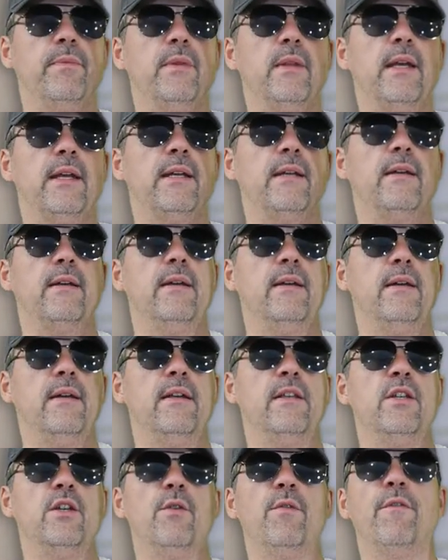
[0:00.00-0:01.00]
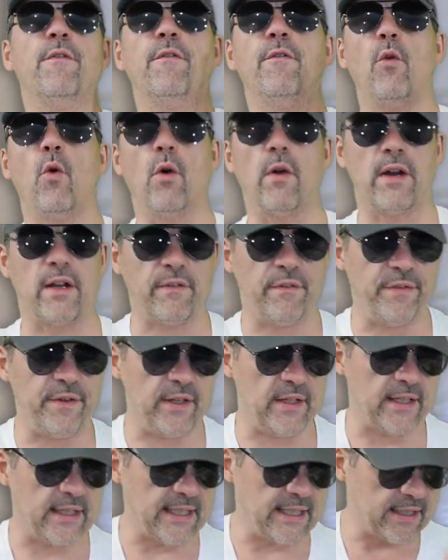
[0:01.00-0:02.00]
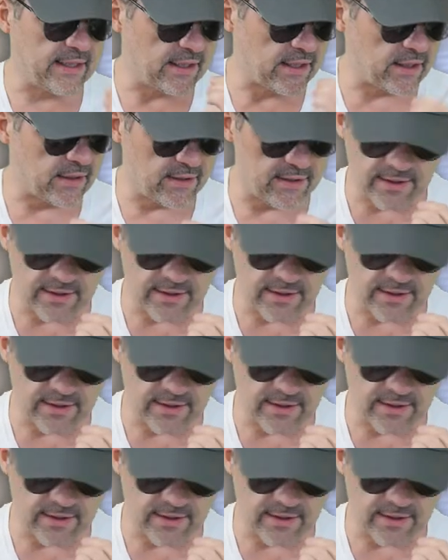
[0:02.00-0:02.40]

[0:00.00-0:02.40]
like euphoric feeling that the,